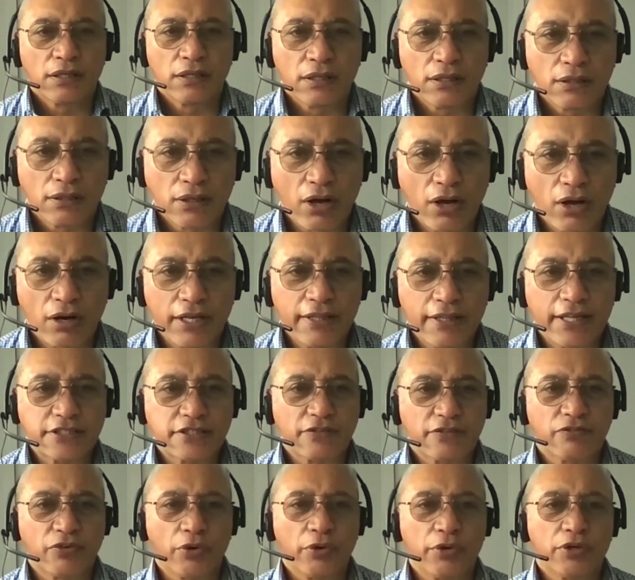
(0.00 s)
Ollie, that's a
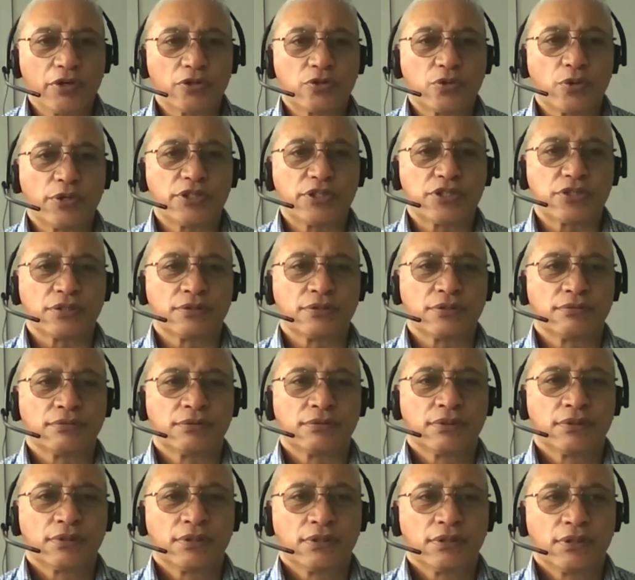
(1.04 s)
very good question.
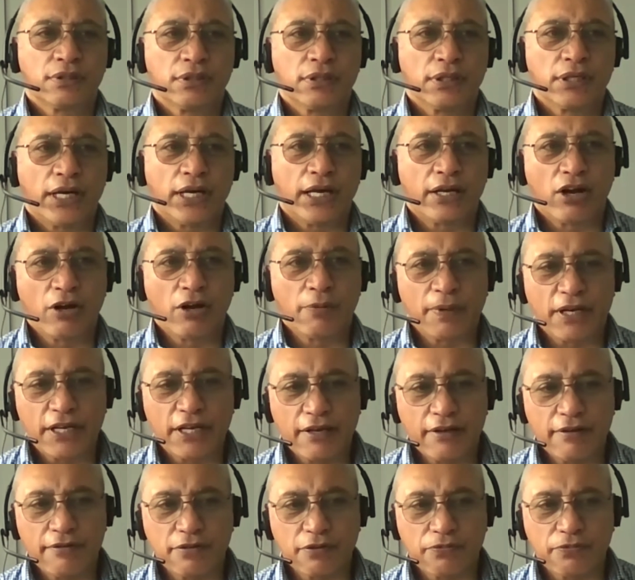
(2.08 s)
And I believe
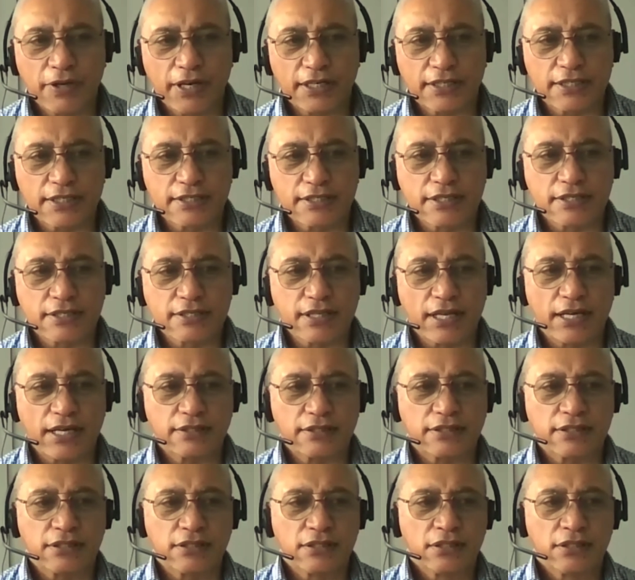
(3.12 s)
the fact is
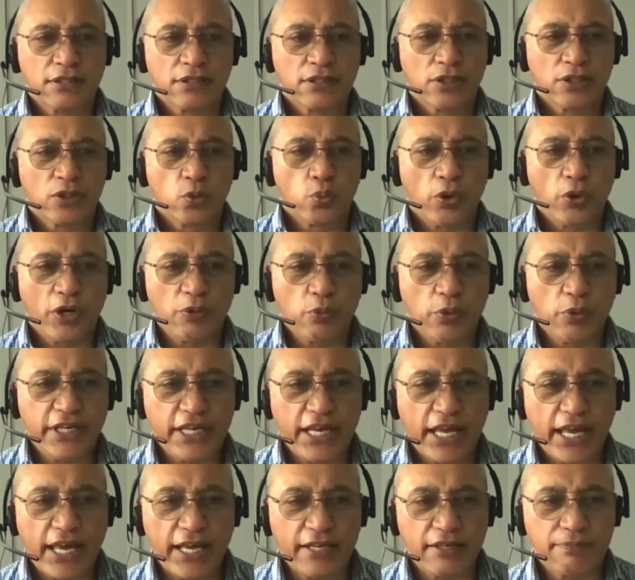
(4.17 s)
that when we
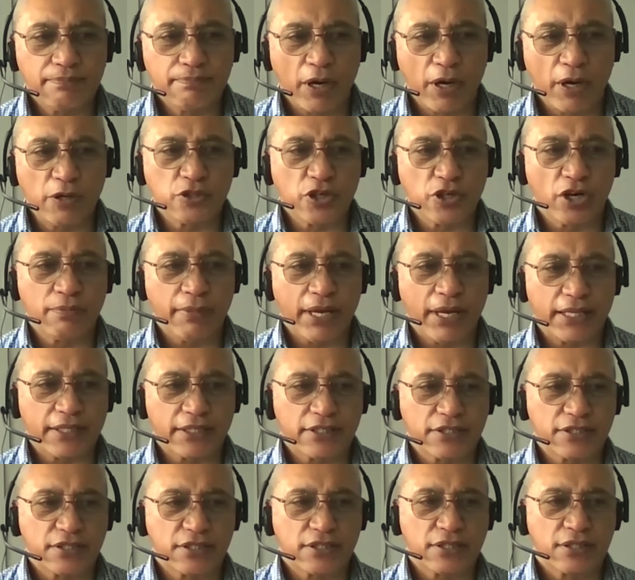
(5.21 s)
had Mojo
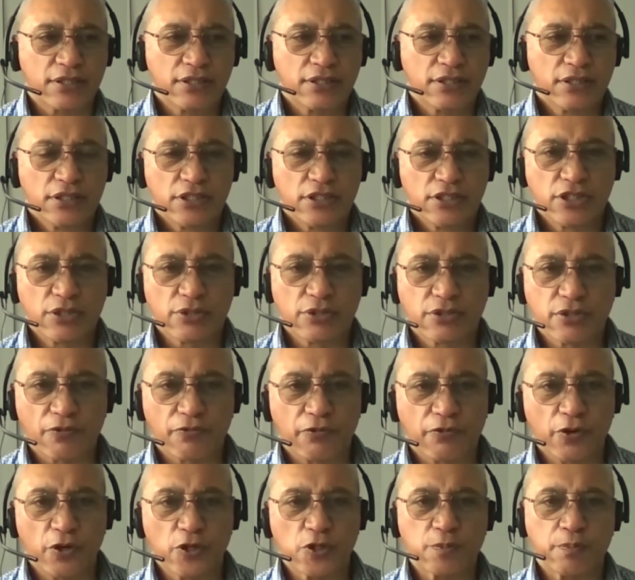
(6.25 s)
Mathers, she was
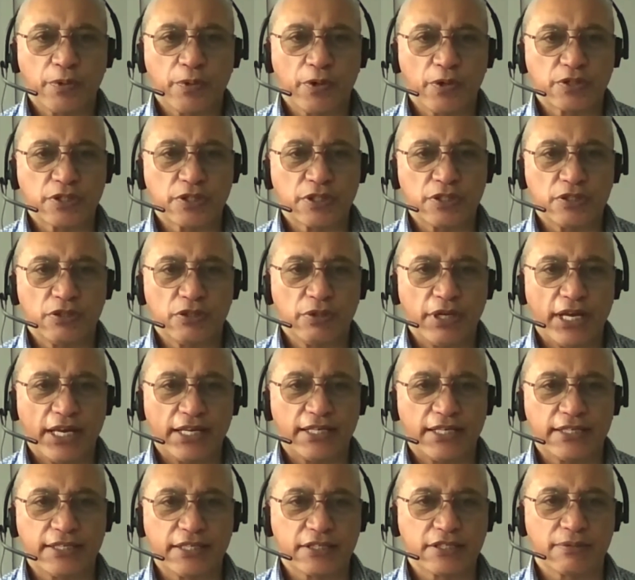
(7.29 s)
the first person who
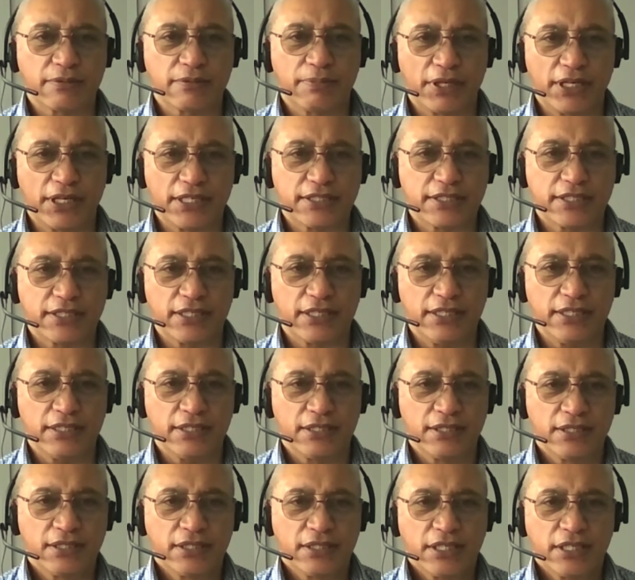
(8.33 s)
had a
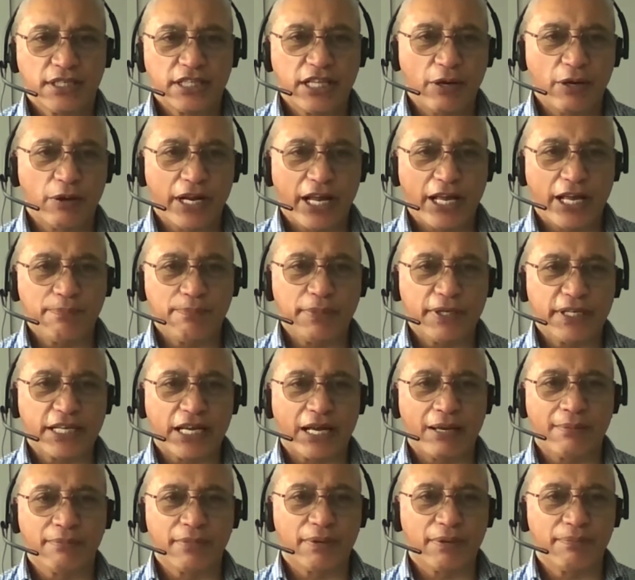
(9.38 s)
disability that had
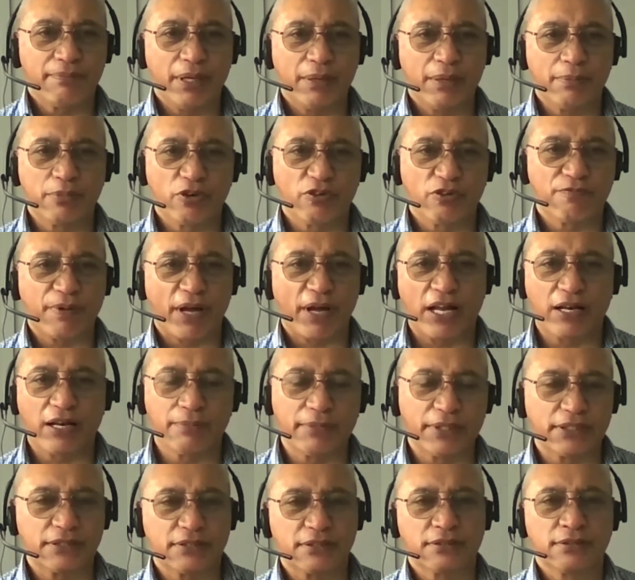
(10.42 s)
become a member of
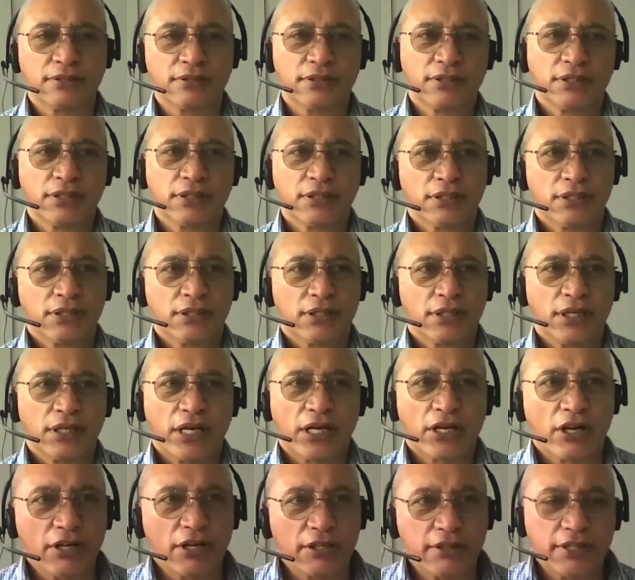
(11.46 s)
parliament.
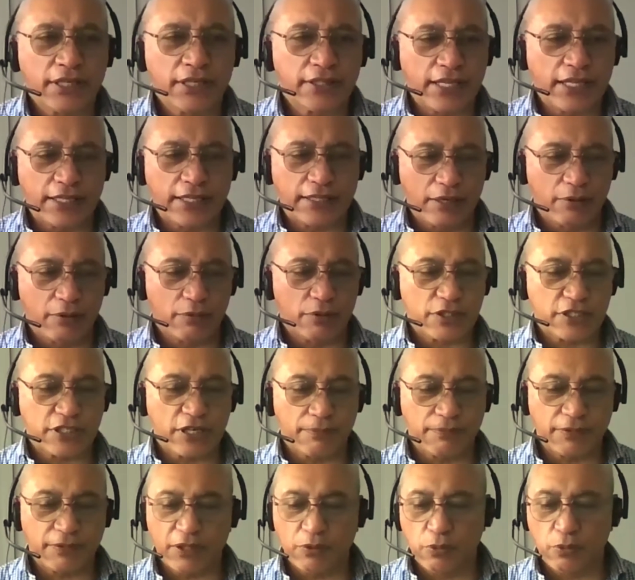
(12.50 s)
And I think that there
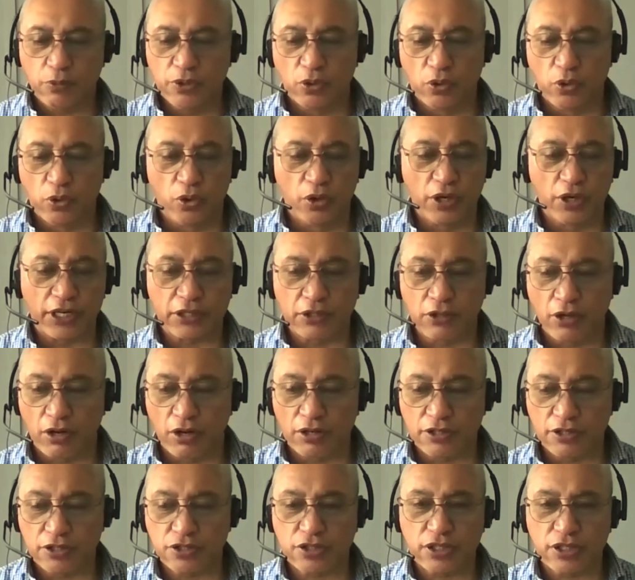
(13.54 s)
was something we all
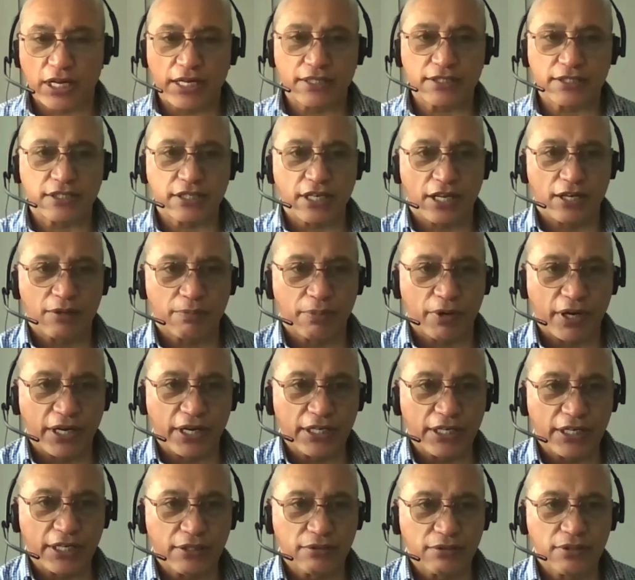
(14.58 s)
acknowledged and
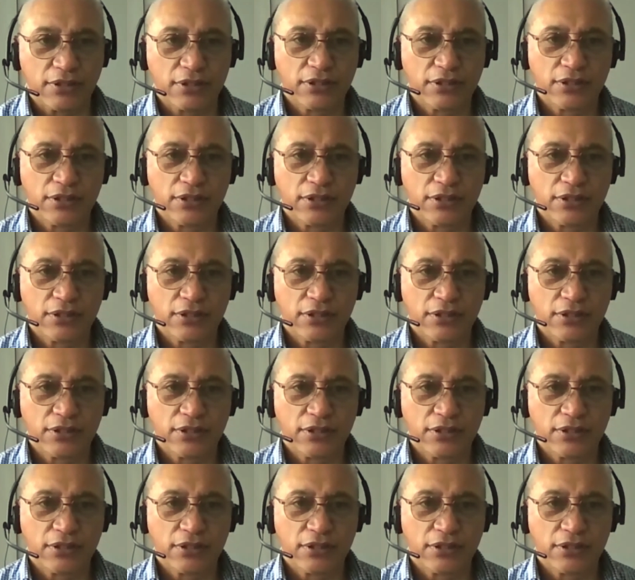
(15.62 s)
celebrated.